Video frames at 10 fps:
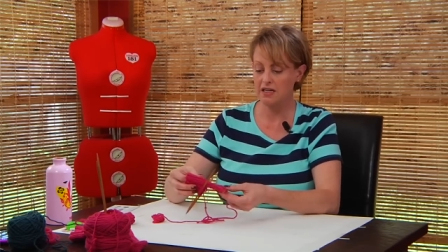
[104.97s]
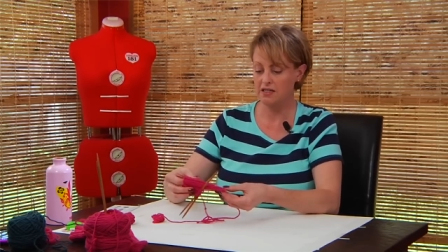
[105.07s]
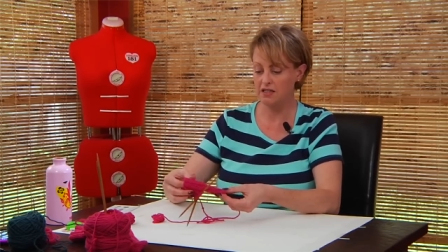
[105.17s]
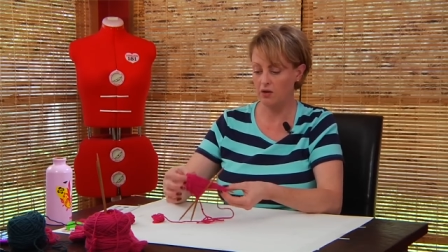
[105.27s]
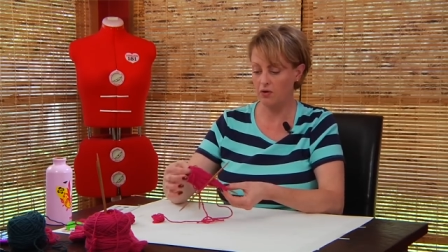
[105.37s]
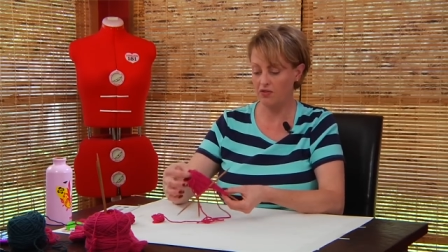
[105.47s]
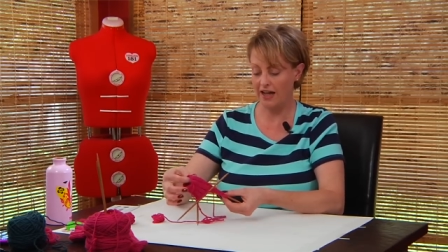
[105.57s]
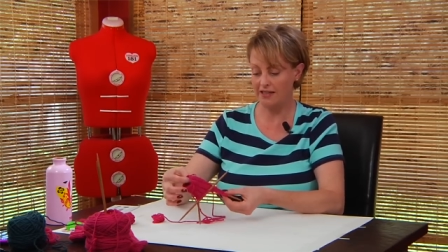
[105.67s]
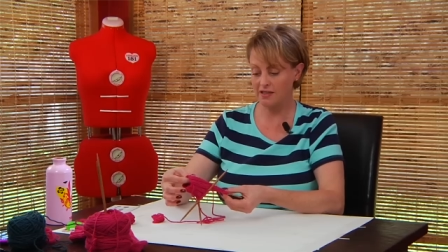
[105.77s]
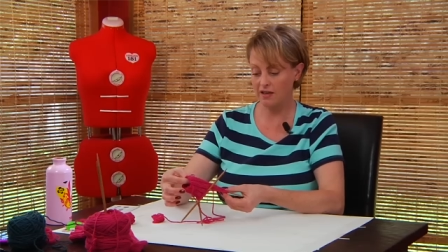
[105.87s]
So
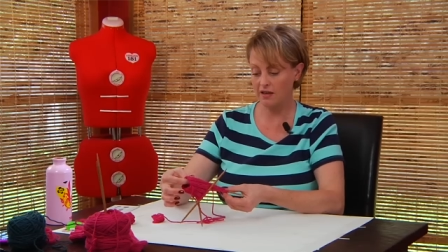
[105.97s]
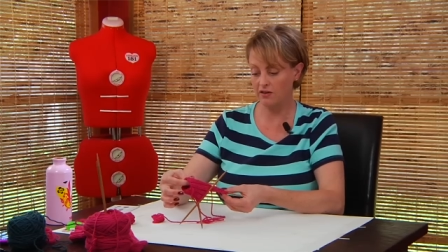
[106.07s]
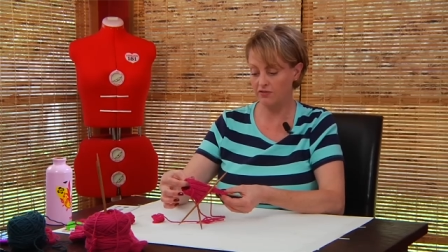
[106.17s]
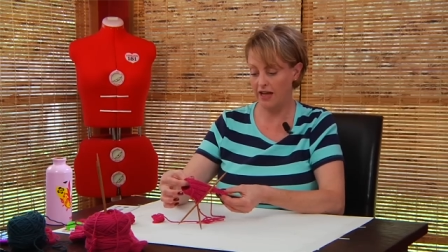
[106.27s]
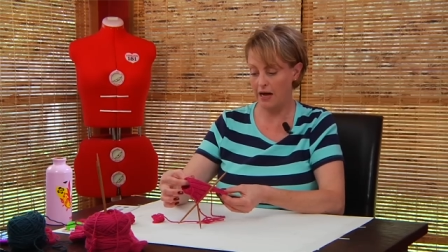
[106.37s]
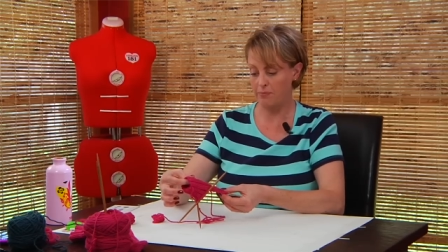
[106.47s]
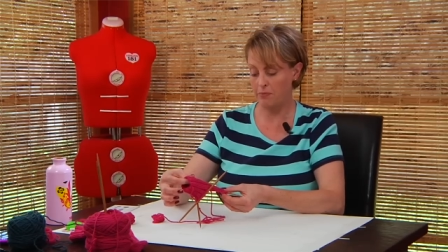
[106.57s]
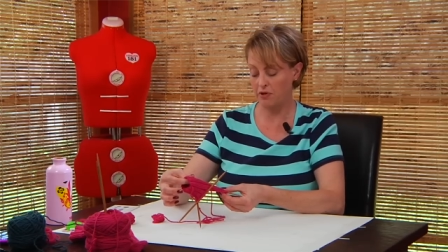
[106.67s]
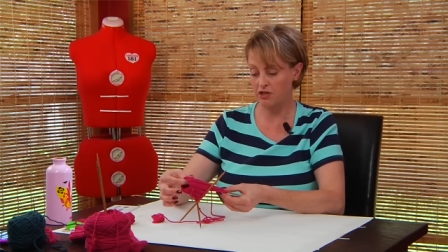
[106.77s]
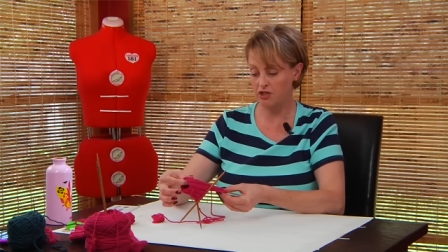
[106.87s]
that's the heel flap.
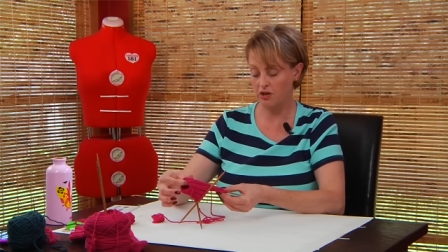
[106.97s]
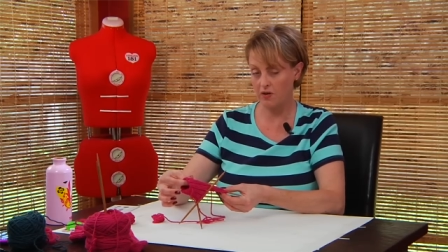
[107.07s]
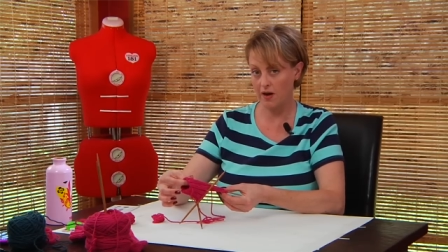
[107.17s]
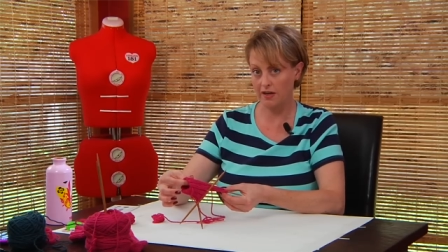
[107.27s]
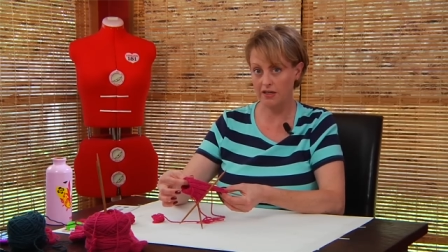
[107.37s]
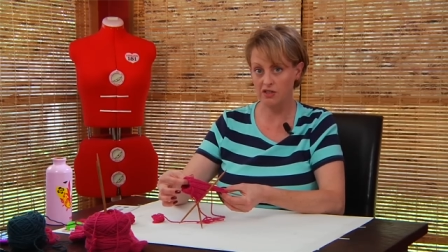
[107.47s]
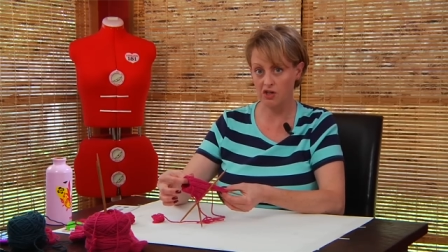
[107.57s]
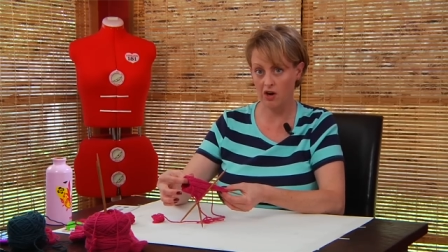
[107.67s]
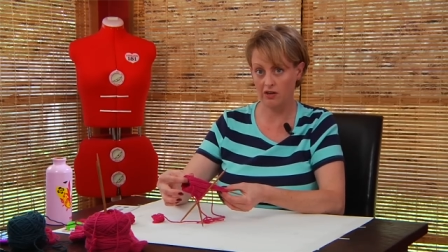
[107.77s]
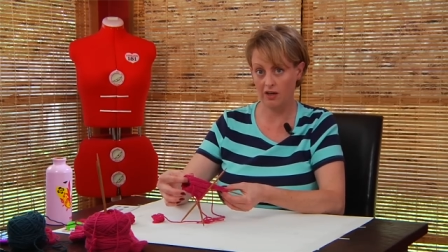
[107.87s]
I'm going to show you how to get
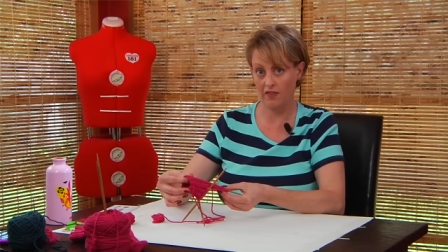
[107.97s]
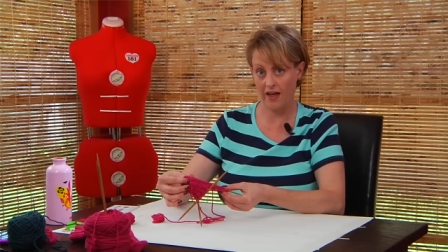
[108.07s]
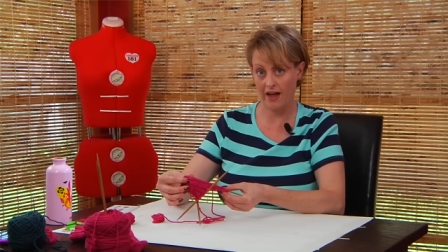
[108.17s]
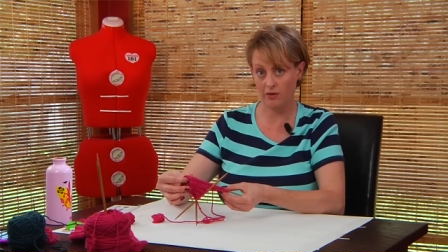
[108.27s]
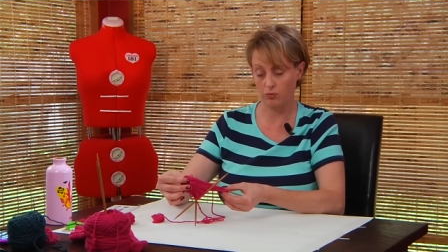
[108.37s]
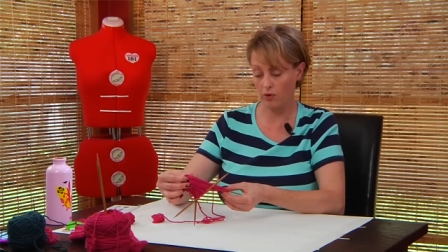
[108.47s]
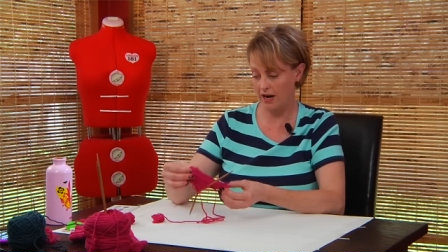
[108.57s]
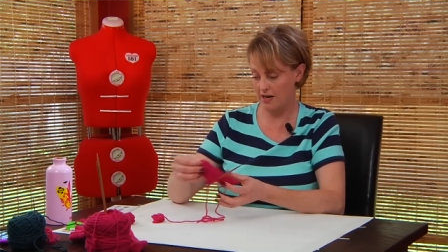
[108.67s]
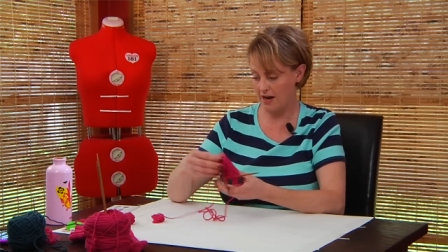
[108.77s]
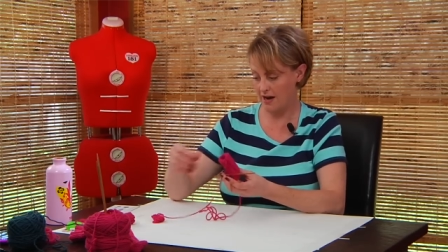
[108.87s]
started on that
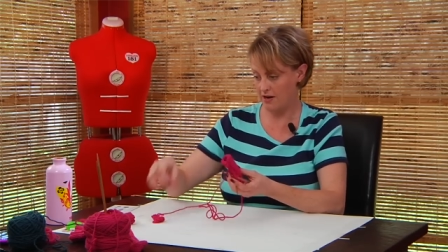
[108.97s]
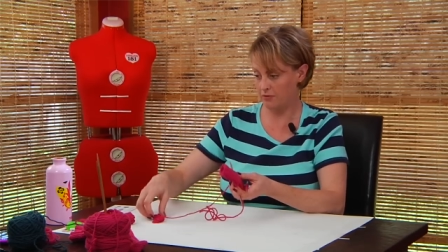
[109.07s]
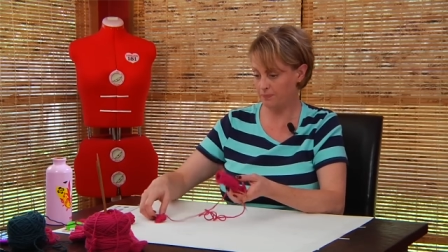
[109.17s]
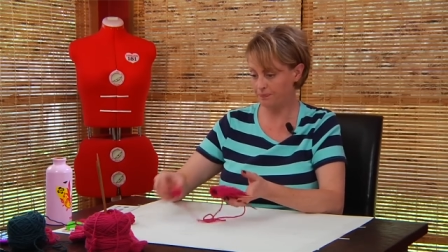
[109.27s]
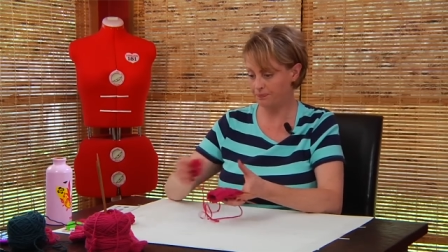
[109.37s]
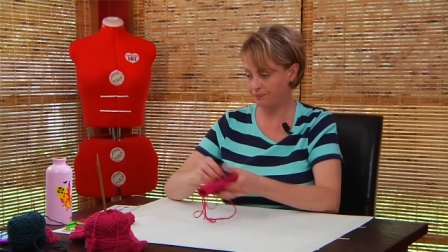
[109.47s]
right now.